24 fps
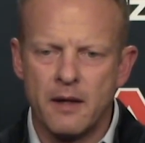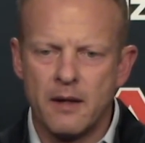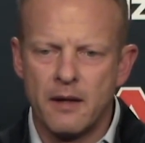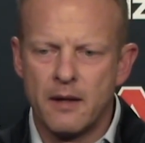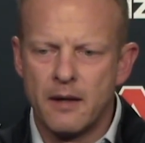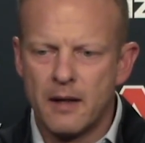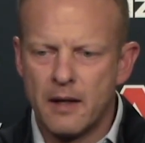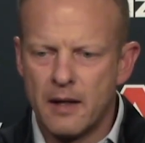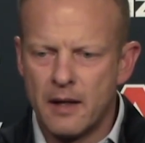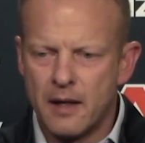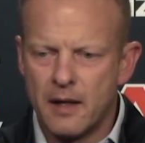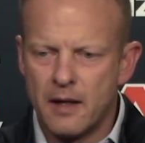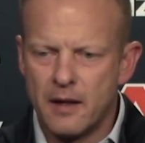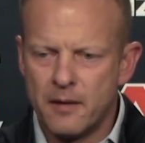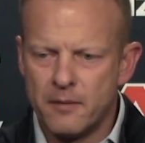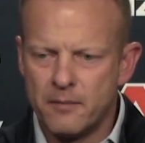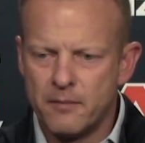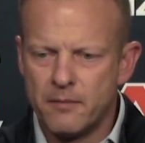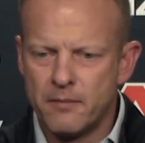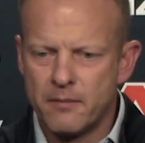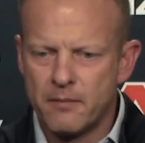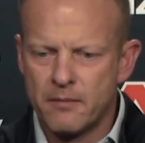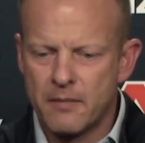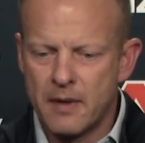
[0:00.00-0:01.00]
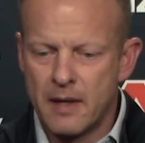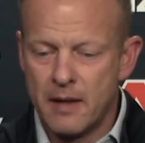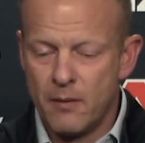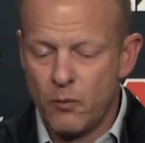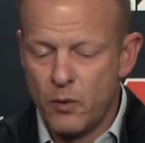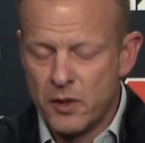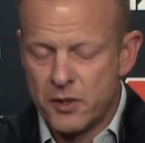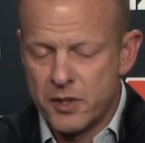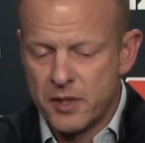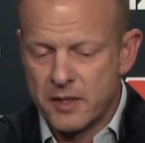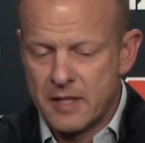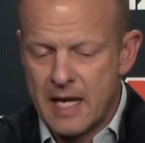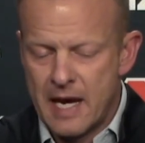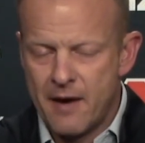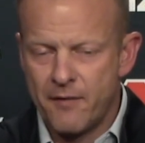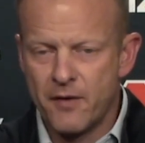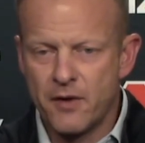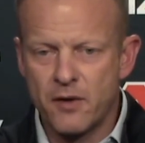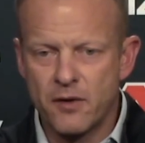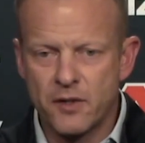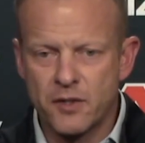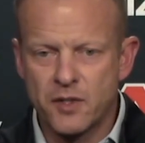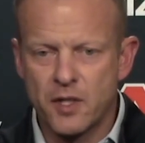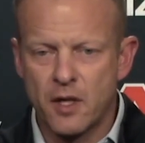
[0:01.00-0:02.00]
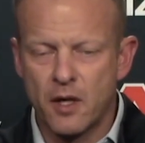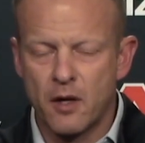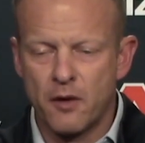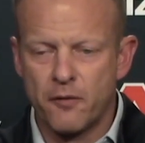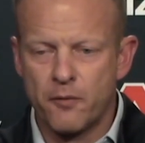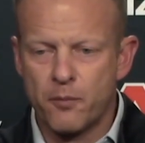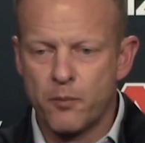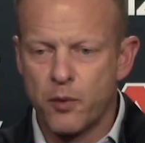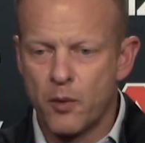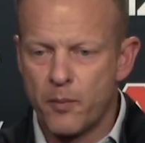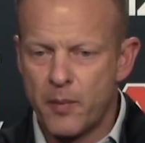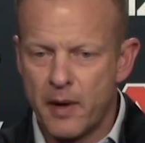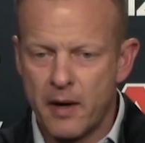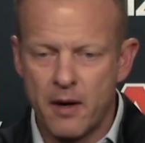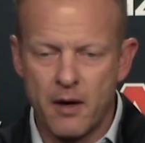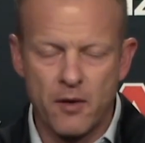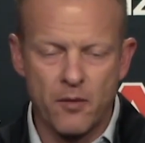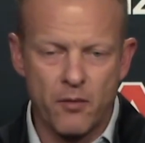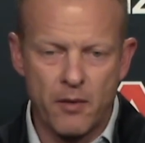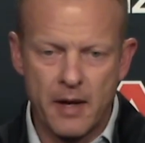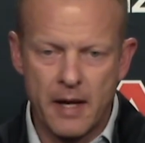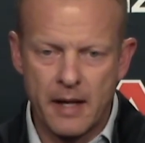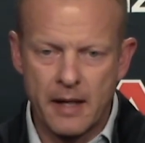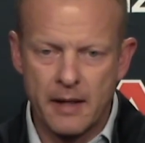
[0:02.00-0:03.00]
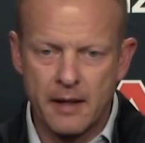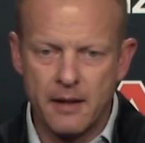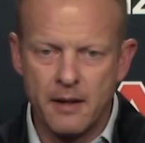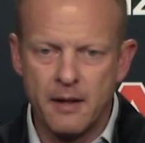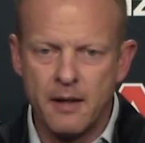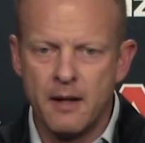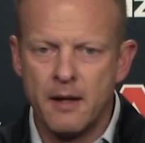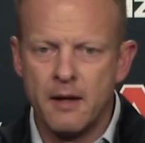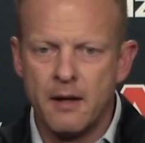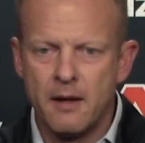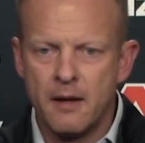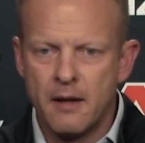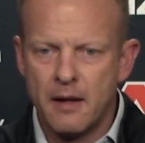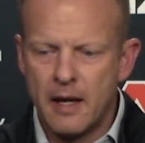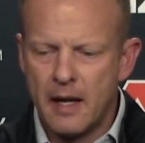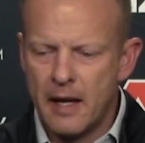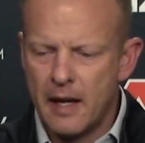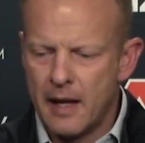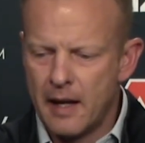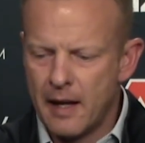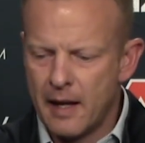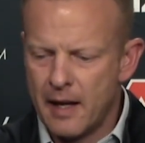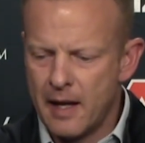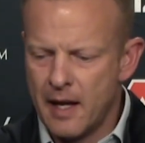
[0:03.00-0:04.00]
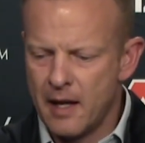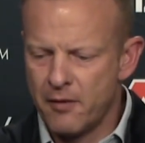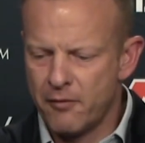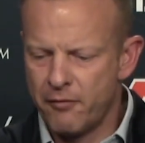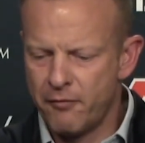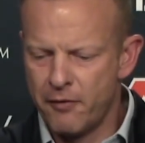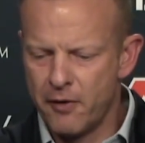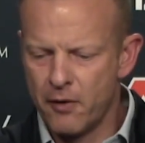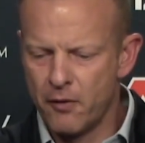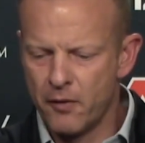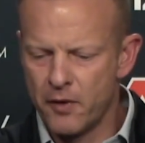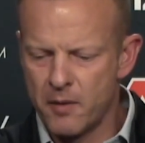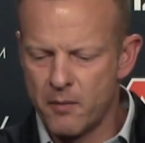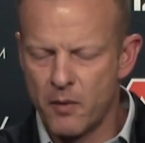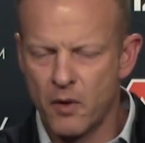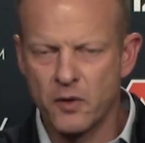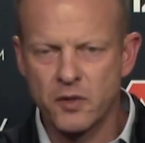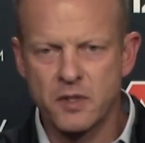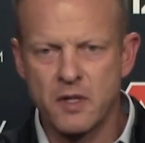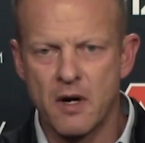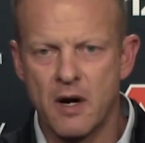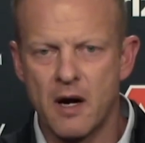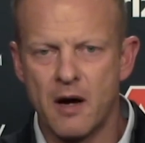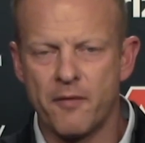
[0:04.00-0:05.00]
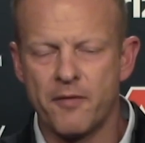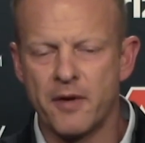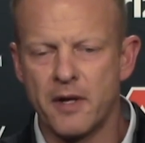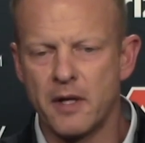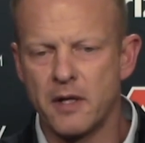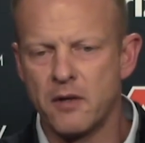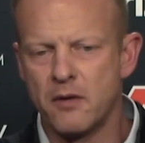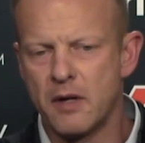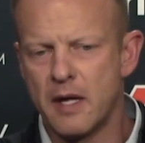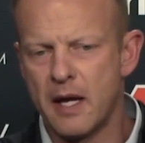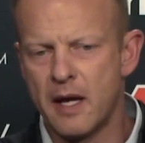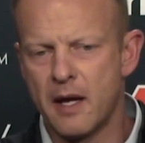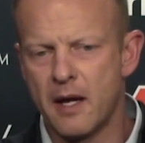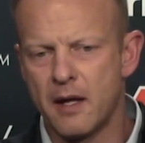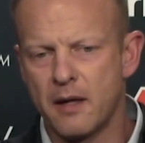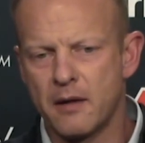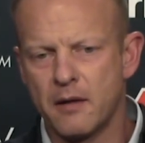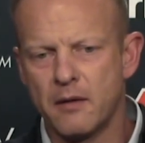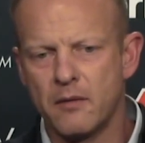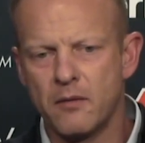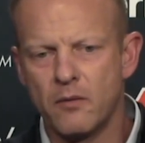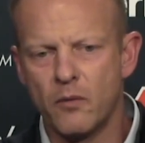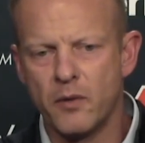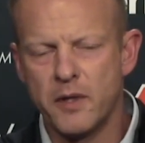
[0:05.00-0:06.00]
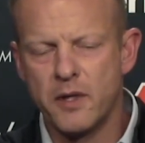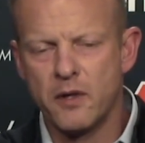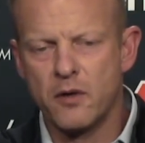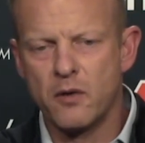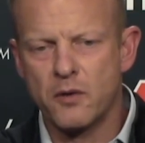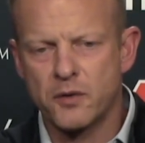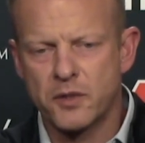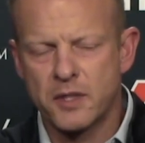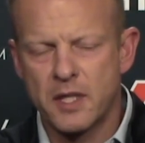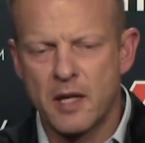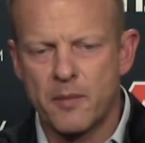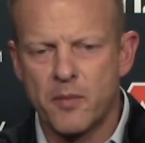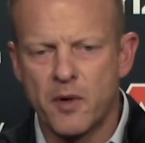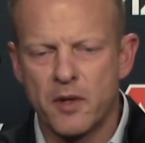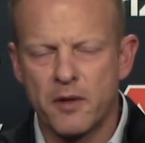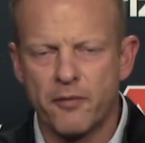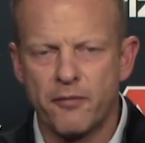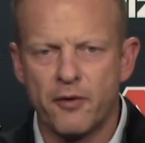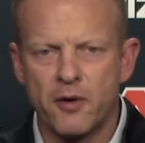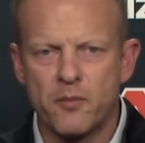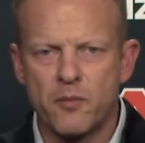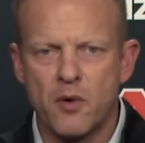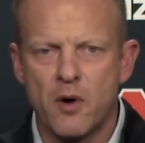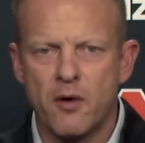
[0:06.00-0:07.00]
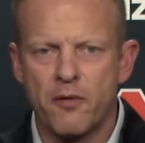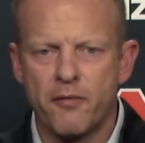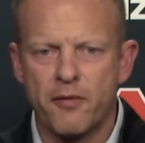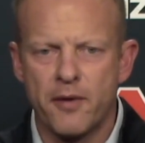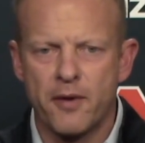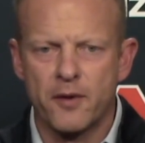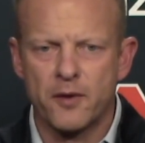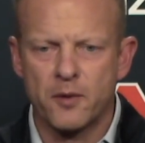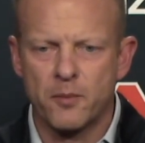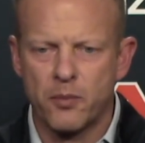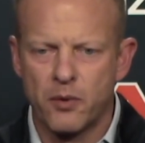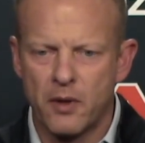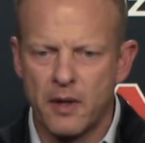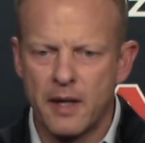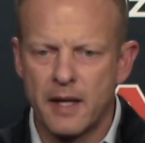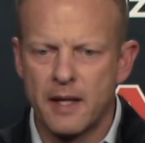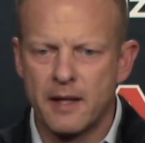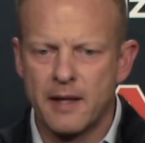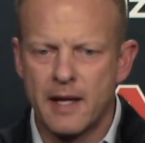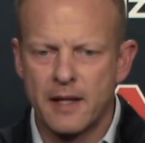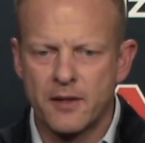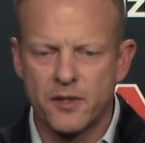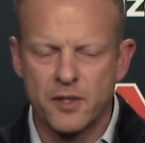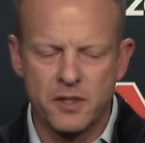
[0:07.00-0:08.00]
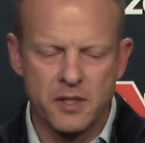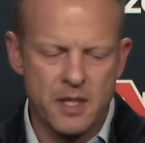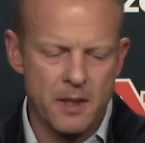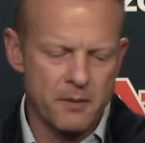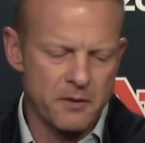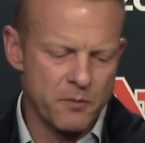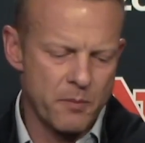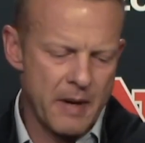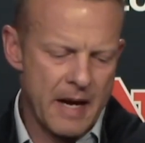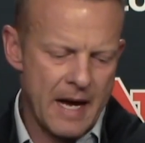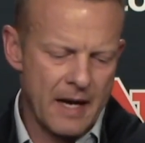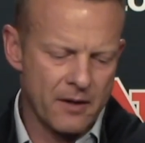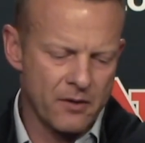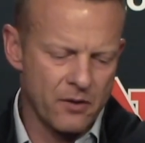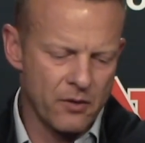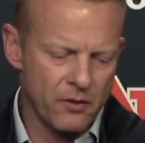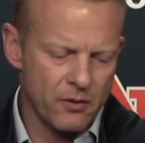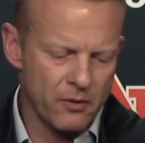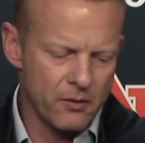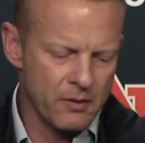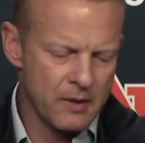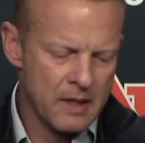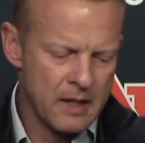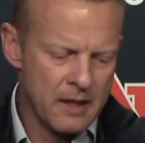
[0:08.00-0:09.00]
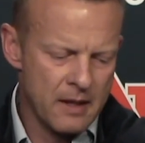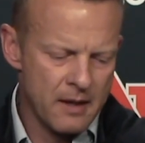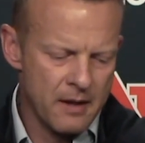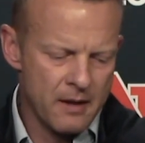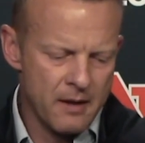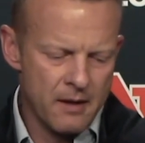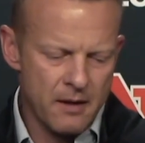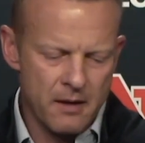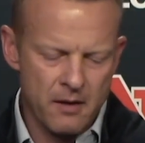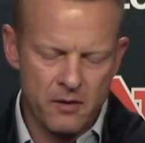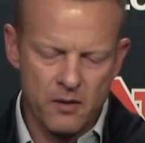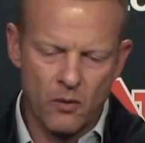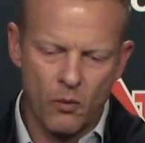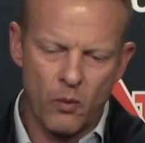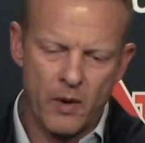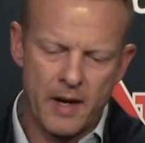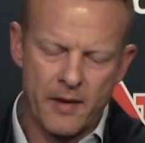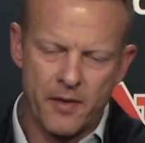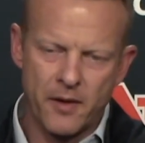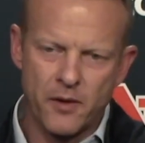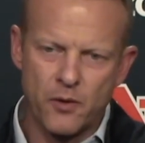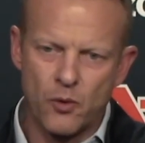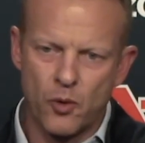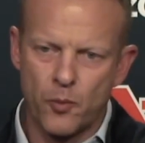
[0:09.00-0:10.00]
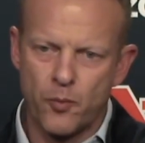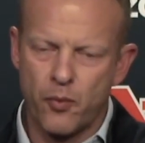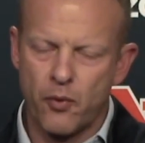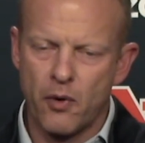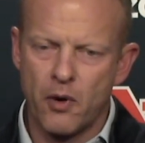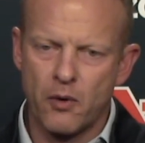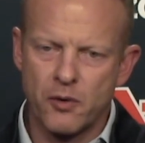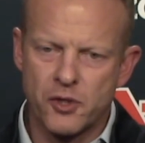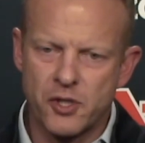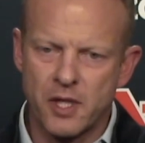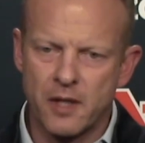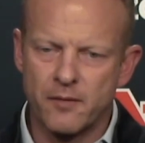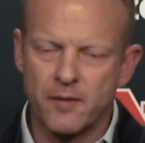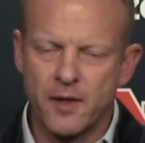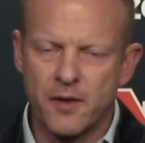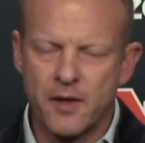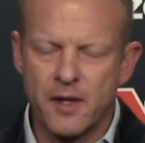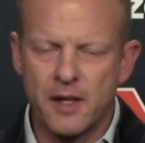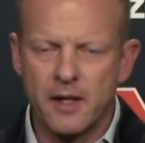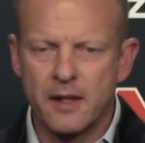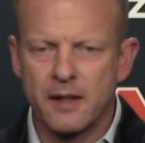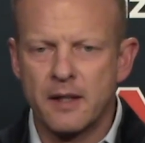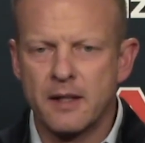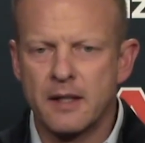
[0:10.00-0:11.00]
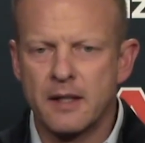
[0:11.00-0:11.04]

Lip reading: and which is having yourself prepared, ready, and feeling the most confident you can when you go step on the football field to play. And that just comes back to the way that you approach everything.